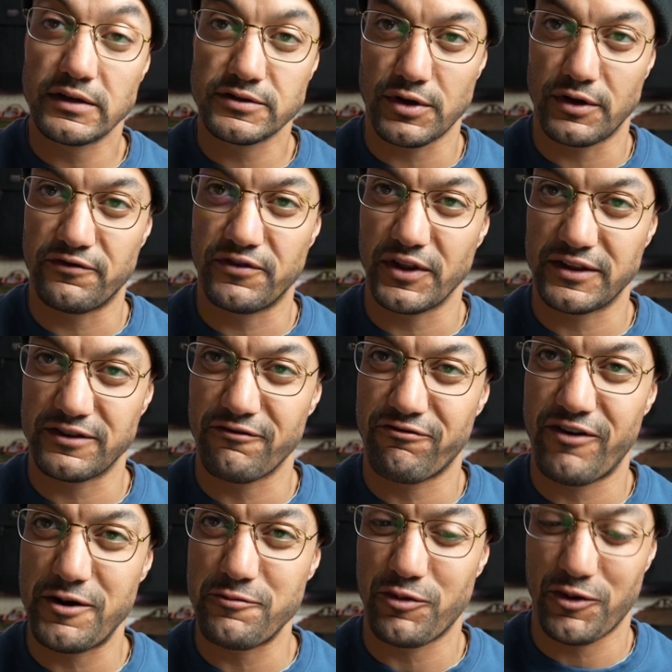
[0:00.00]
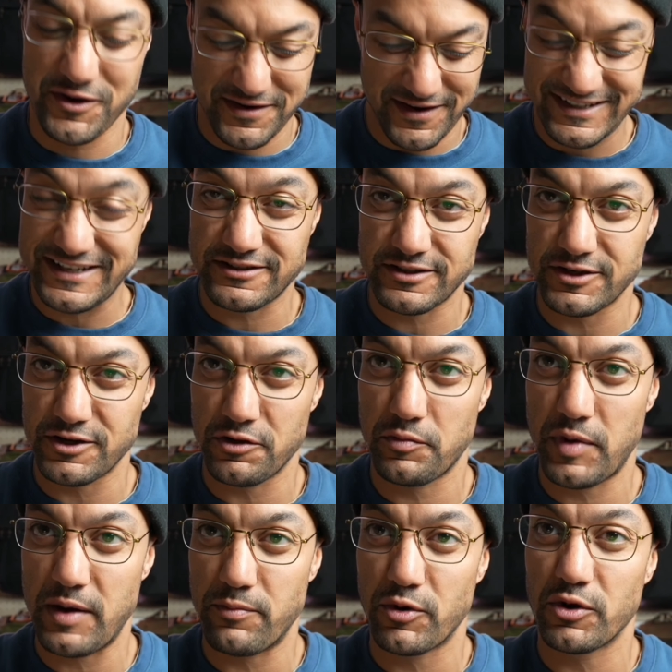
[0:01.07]
So I feel like the fine point digs into
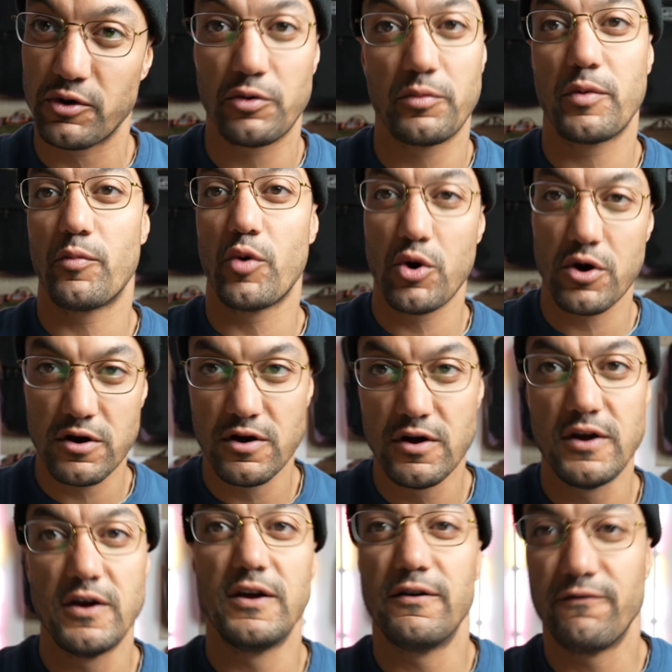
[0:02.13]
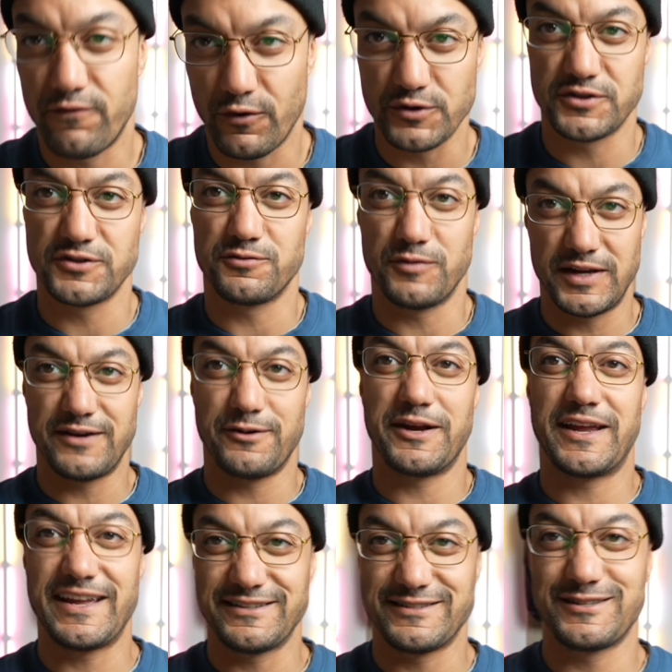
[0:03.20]
the paper a little bit more, forces me to
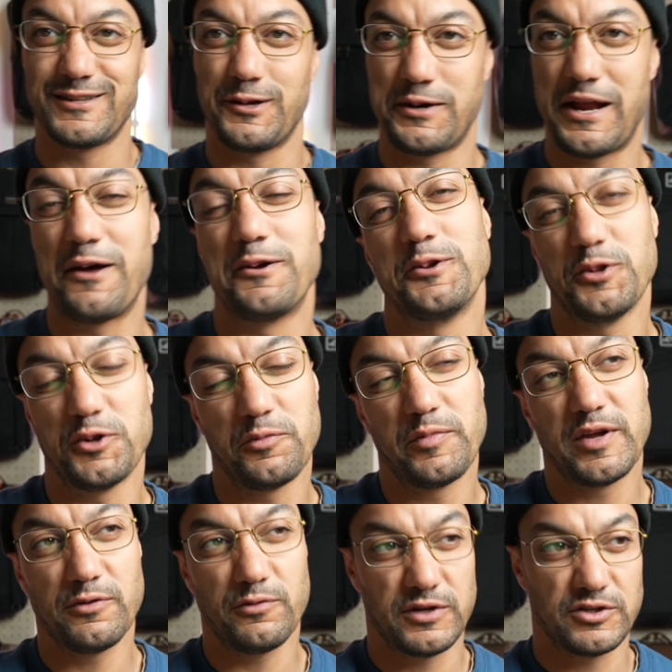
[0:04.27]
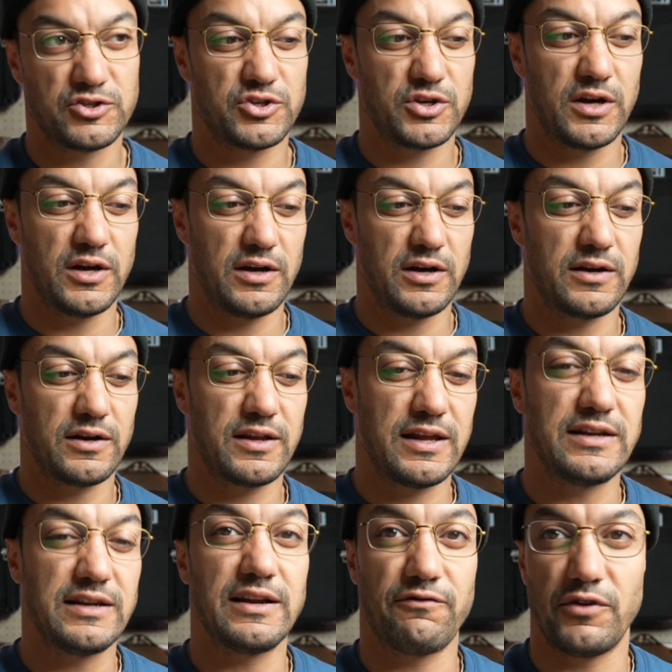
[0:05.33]
again slow down a little bit, which
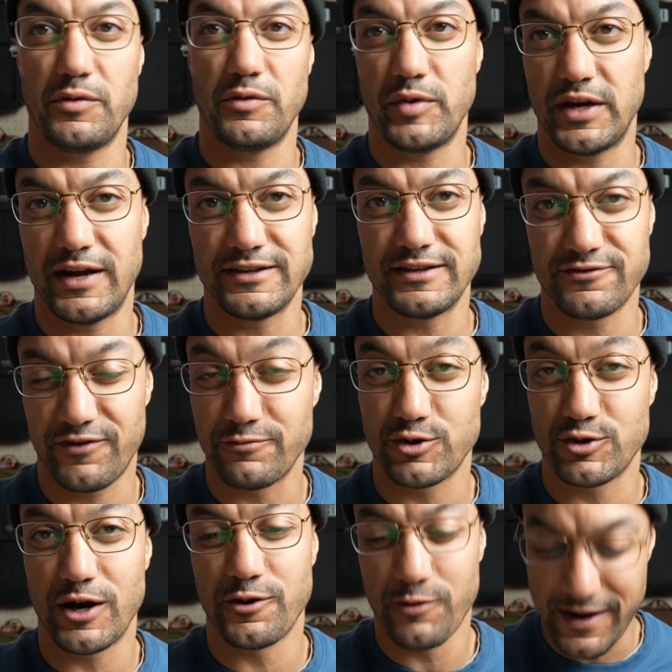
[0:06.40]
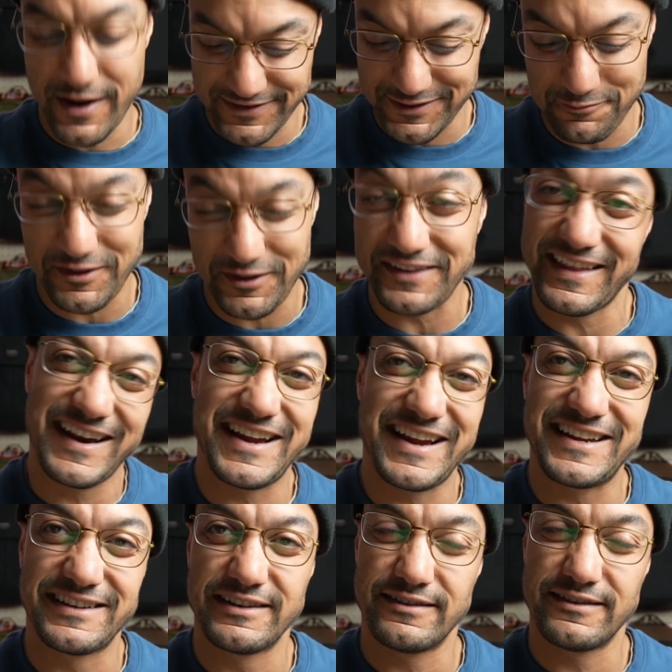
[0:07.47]
can definitely be nice if I'm trying to write something that I
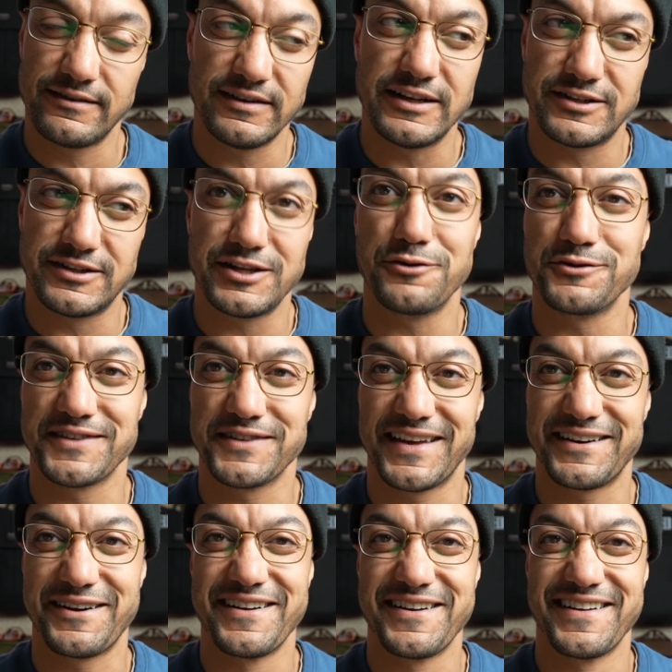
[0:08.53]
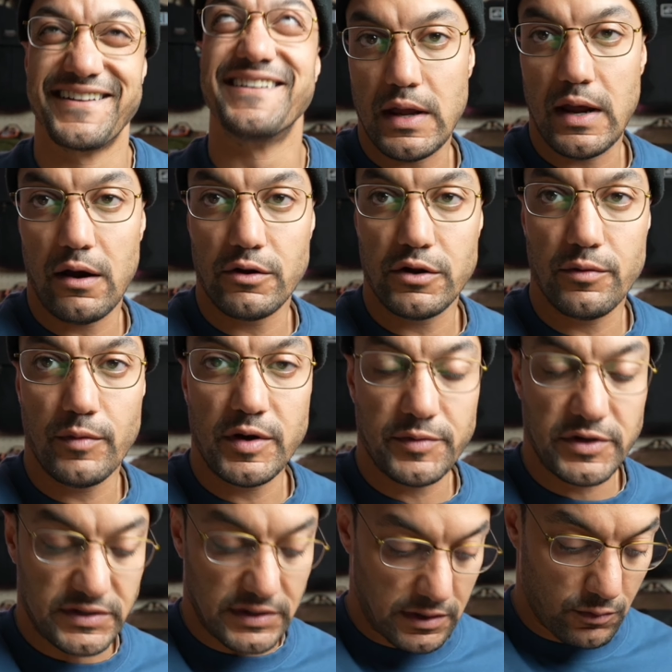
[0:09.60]
need to use later. Now you might be
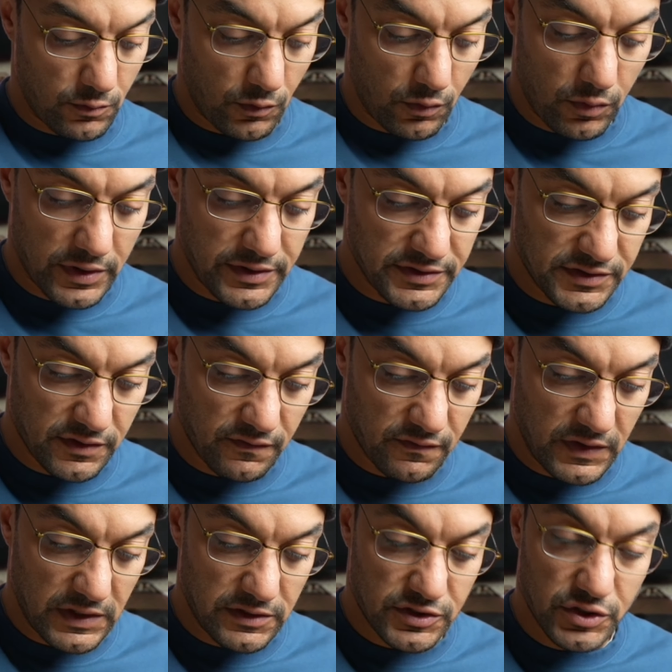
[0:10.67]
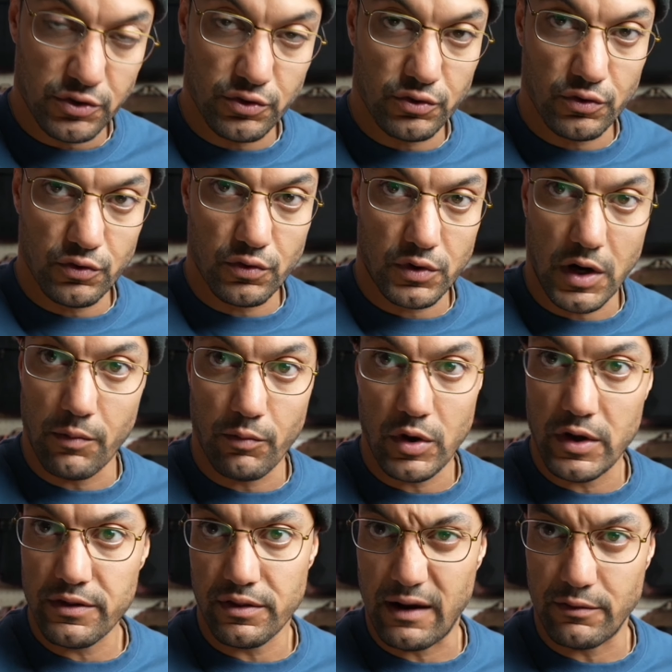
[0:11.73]
saying, what does the V2 come
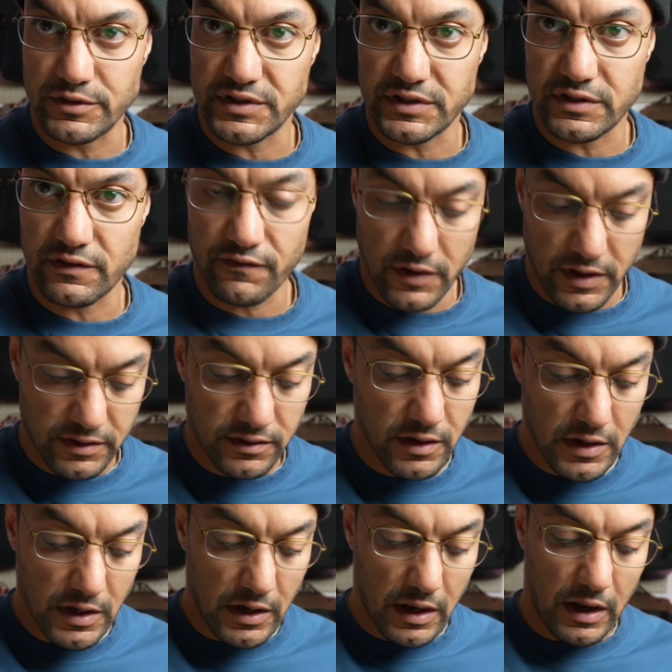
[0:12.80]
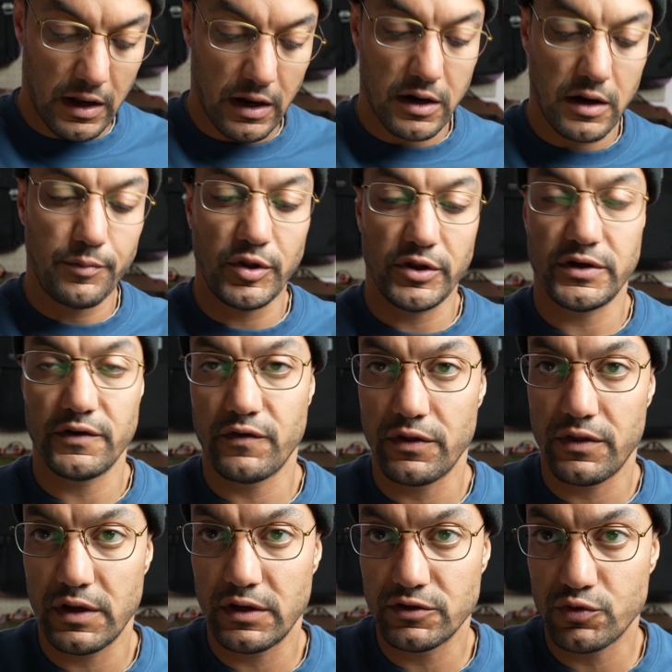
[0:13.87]
with? How is it different? A couple of different
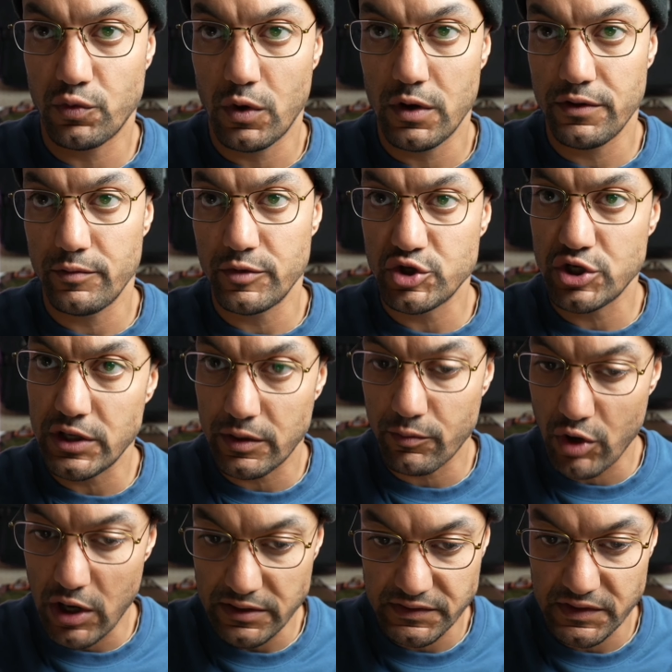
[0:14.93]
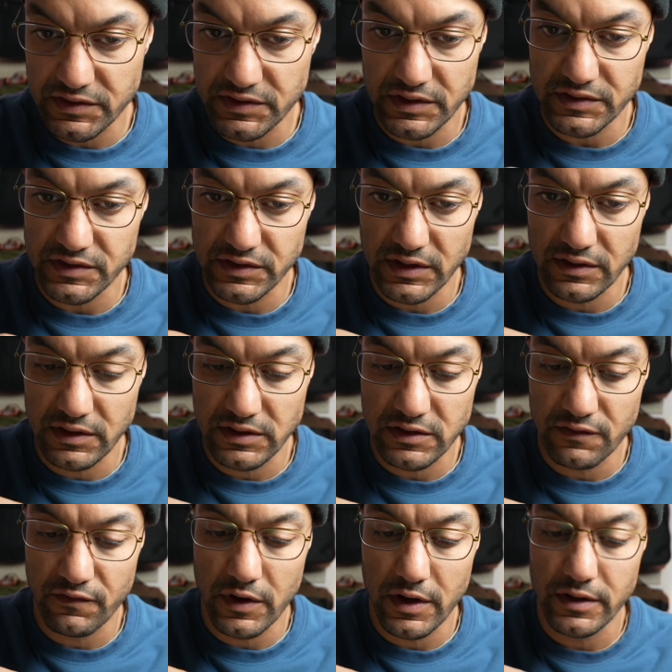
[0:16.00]
things. One, the machining process is slightly
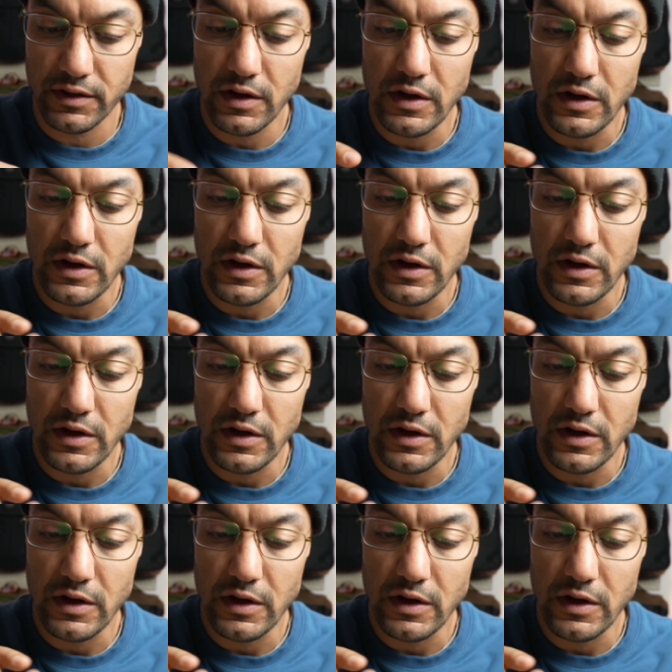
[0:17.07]
different.